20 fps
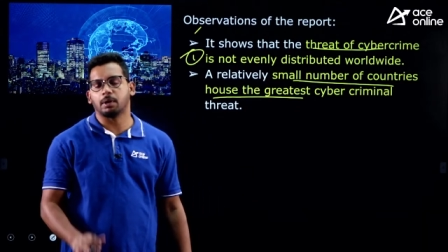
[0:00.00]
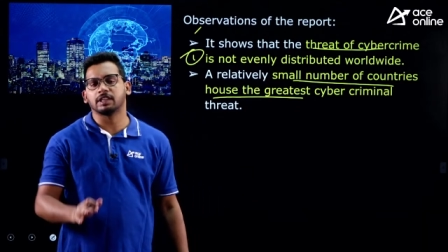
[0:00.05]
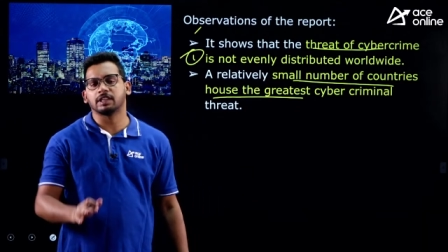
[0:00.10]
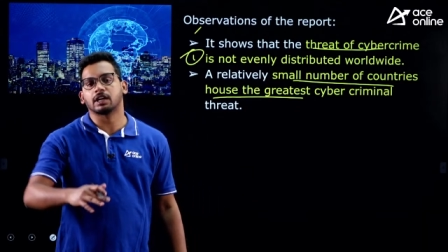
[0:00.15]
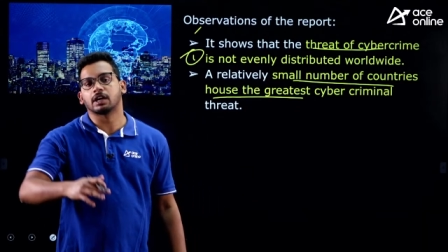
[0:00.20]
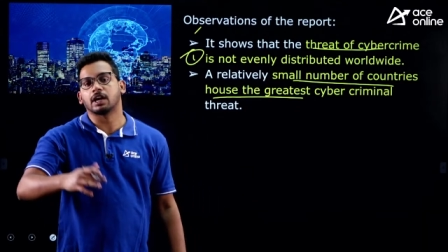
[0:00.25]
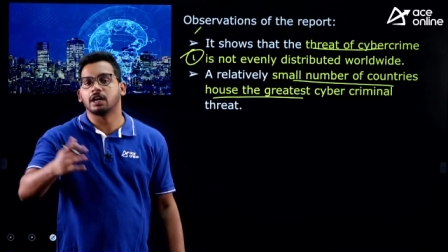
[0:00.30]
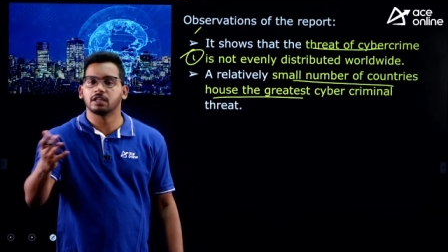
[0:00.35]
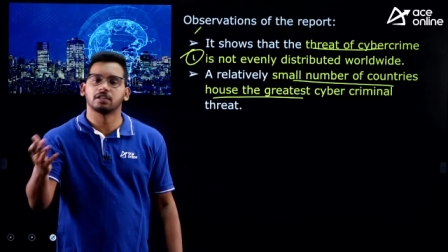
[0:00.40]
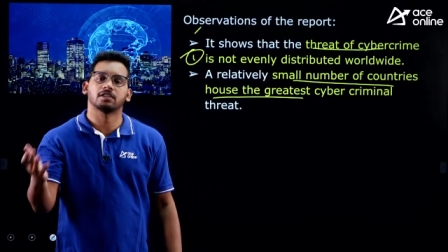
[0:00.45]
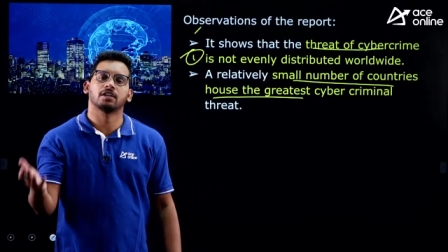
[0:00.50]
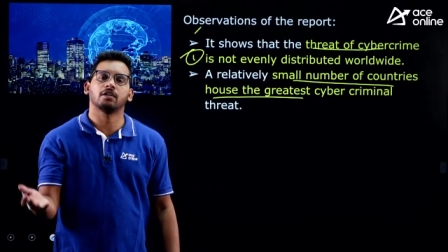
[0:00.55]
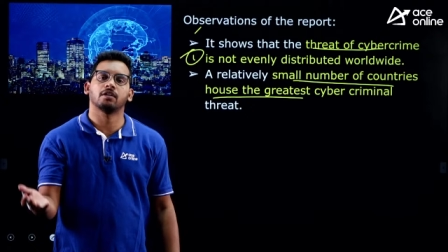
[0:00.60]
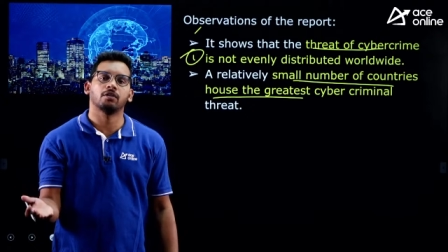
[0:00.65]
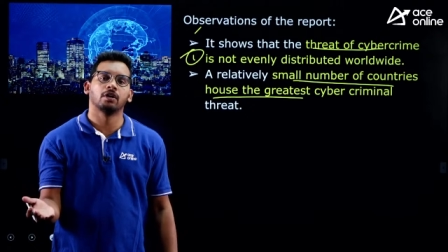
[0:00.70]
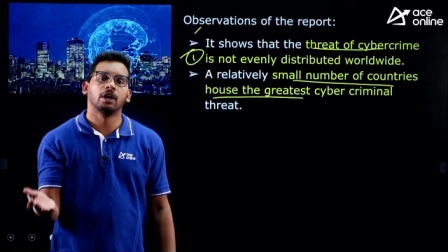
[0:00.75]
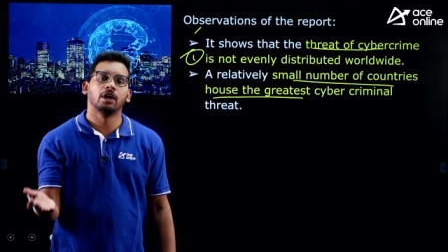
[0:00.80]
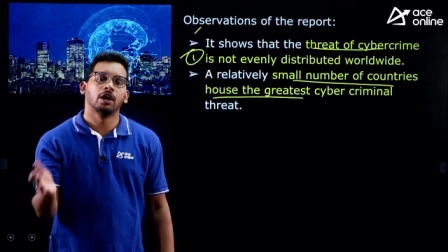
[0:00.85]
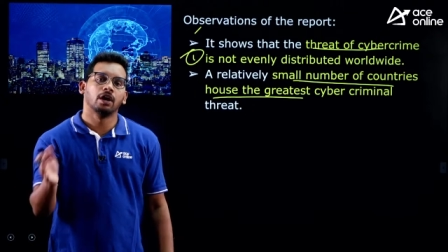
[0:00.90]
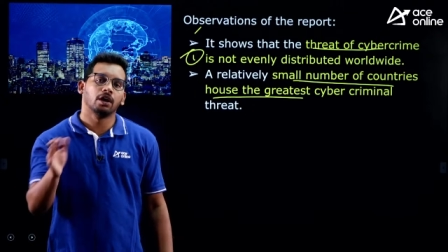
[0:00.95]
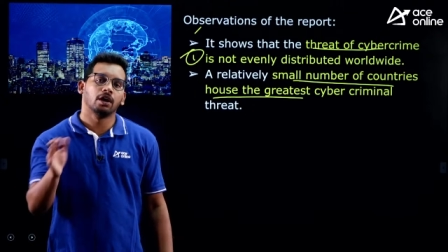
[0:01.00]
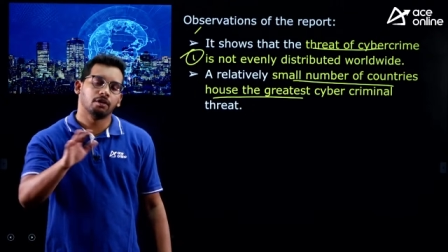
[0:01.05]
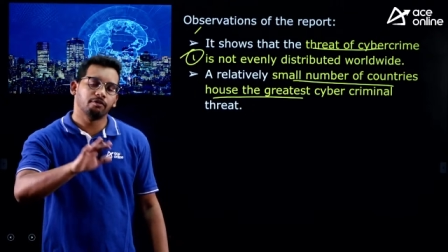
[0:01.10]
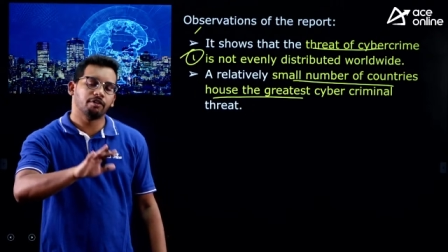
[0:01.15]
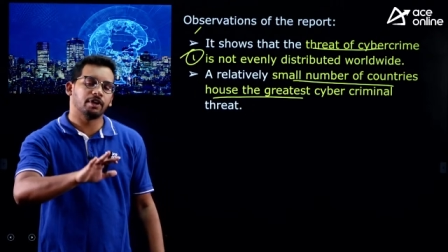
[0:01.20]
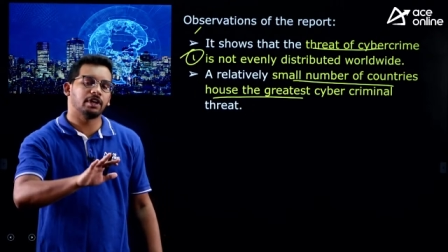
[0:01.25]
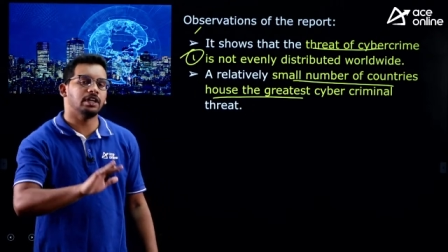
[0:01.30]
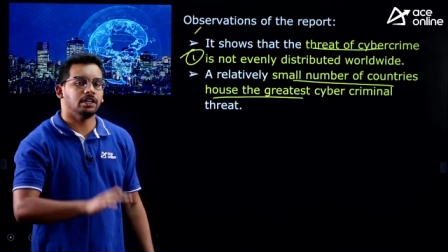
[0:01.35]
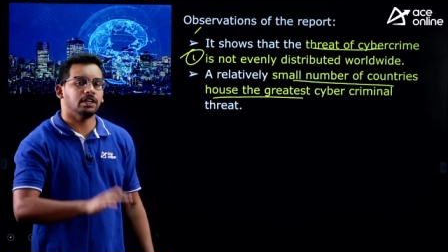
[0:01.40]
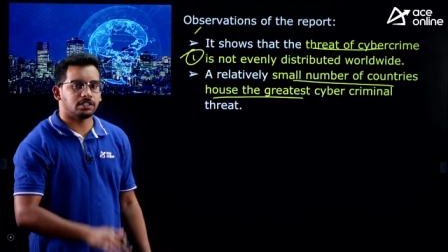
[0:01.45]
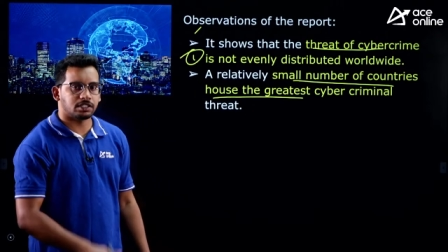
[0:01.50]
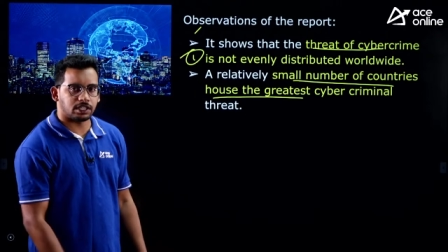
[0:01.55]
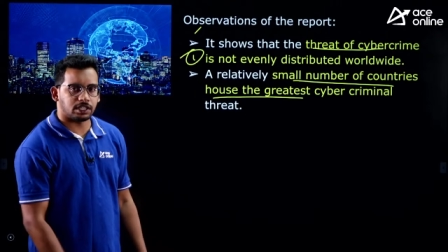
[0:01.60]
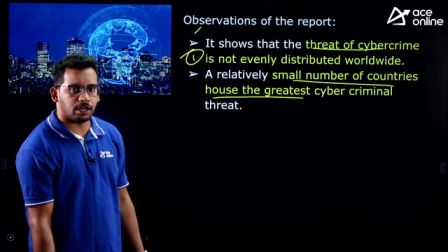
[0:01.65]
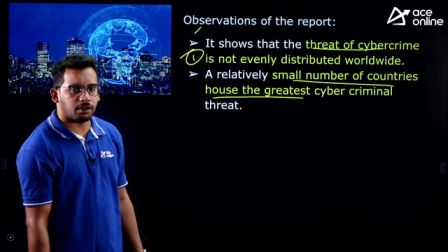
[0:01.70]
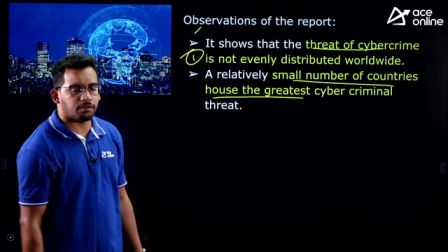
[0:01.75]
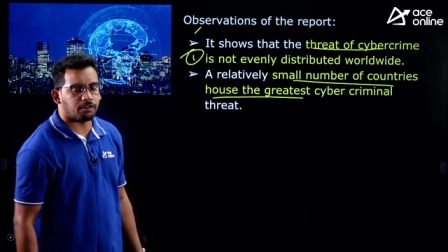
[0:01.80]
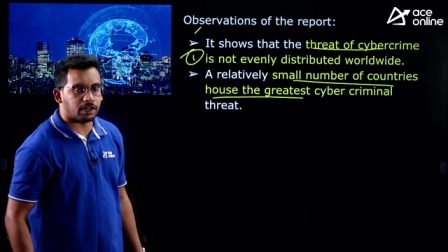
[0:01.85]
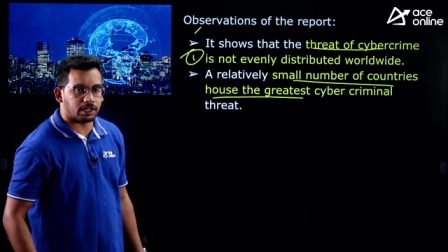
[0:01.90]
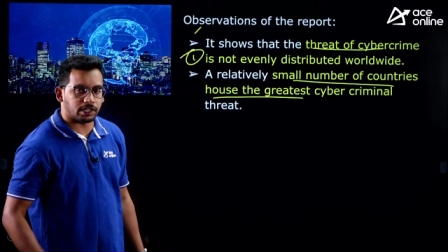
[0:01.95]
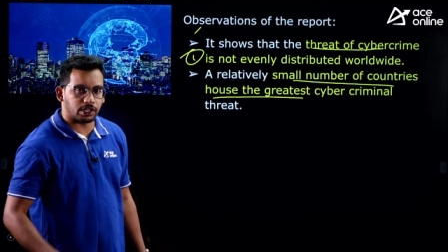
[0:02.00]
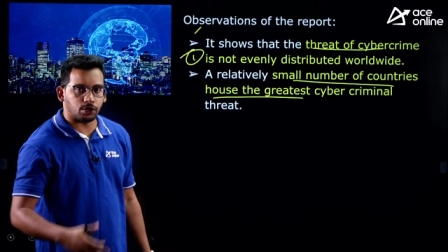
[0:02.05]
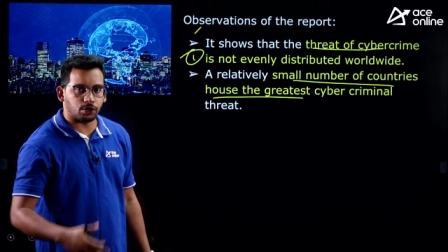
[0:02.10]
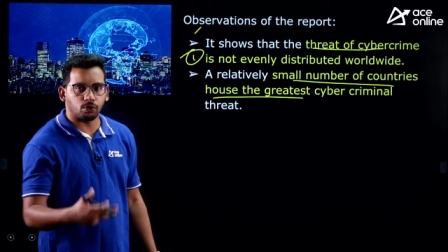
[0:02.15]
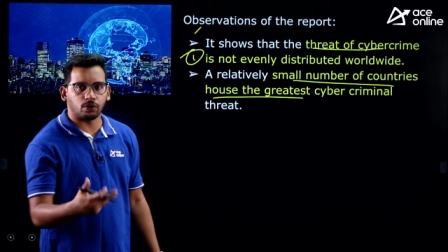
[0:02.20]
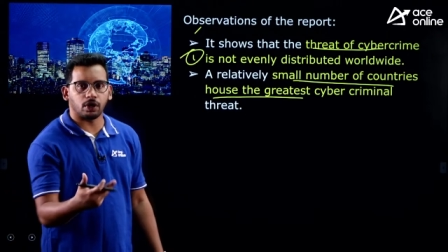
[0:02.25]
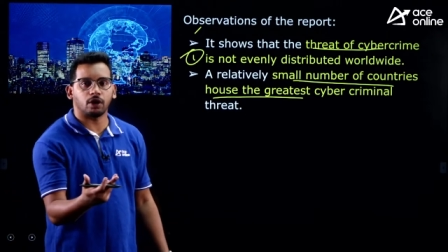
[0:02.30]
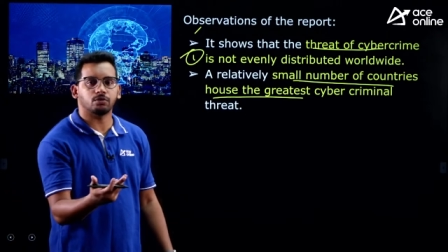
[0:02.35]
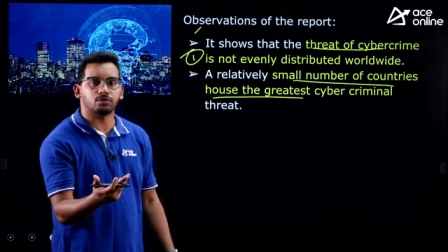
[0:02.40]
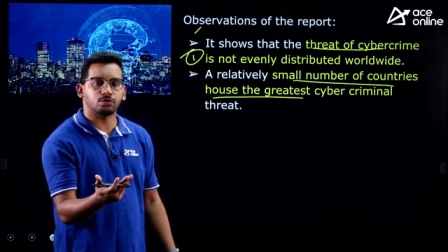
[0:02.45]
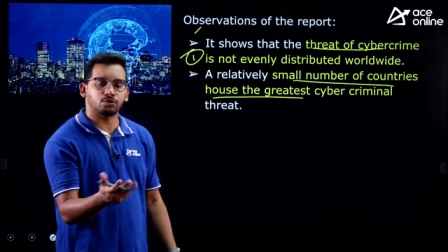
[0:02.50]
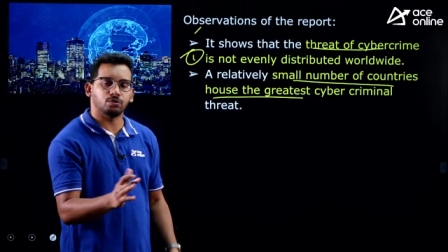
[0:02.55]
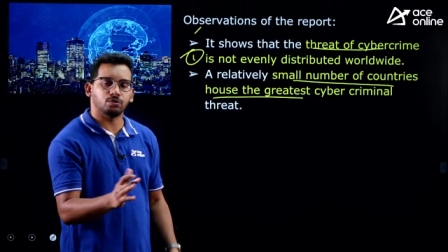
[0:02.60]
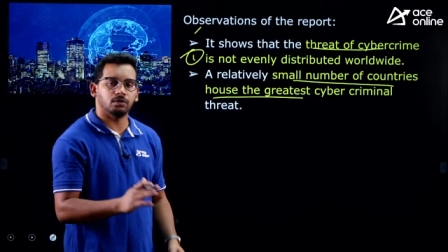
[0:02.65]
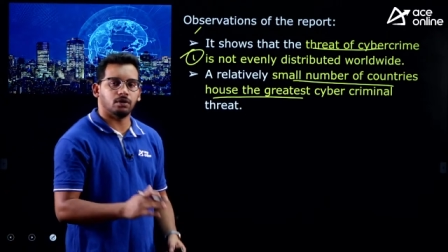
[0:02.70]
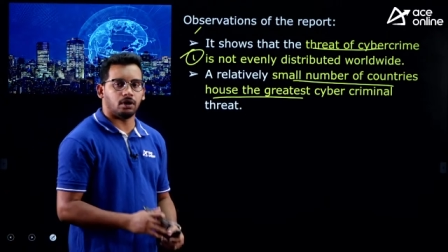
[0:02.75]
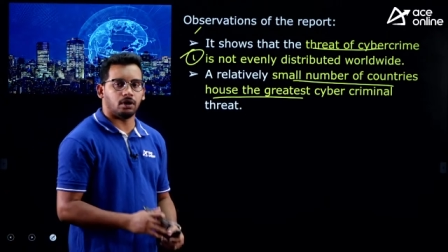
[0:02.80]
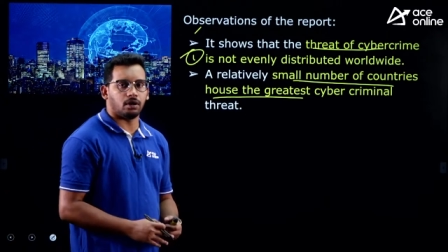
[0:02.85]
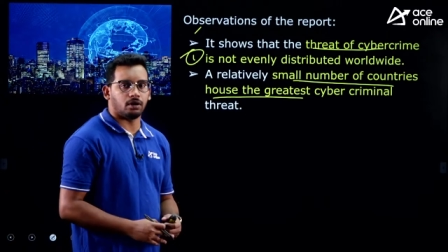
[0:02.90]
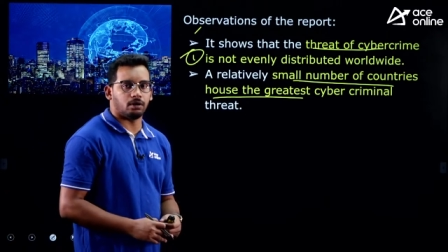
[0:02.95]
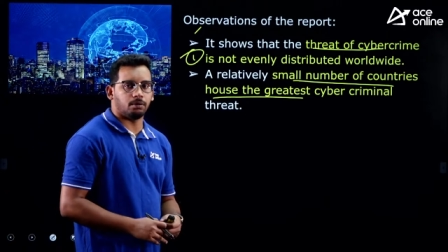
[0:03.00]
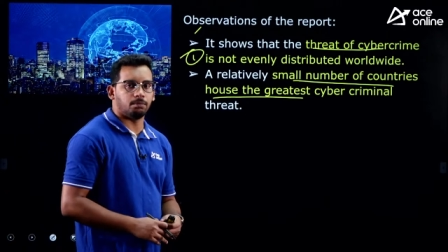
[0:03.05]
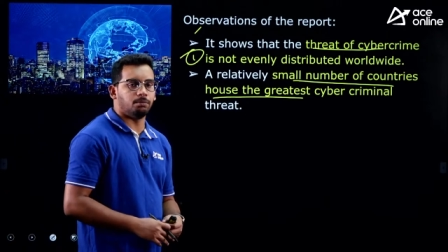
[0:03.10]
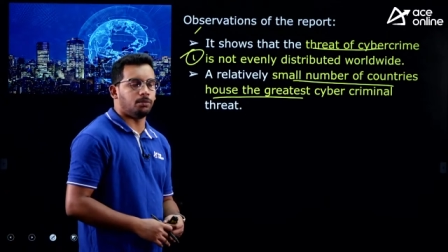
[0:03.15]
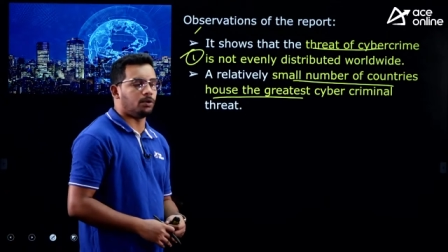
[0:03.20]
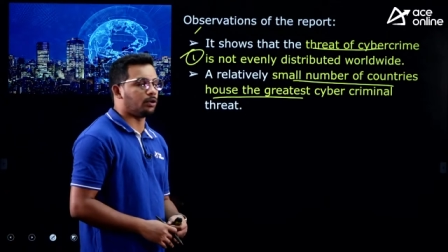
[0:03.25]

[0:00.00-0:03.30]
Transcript: Other countries are very safe and they do not have uh,